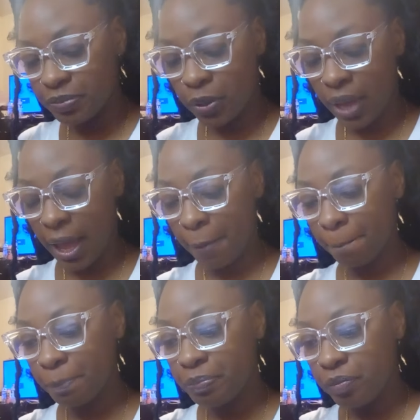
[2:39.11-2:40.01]
Okay.
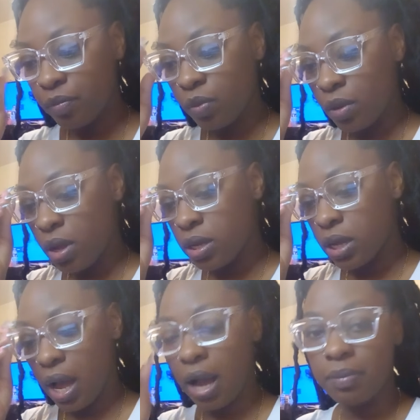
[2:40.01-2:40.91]

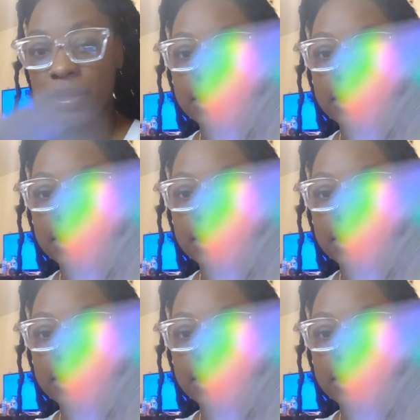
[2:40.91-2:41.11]
Um, the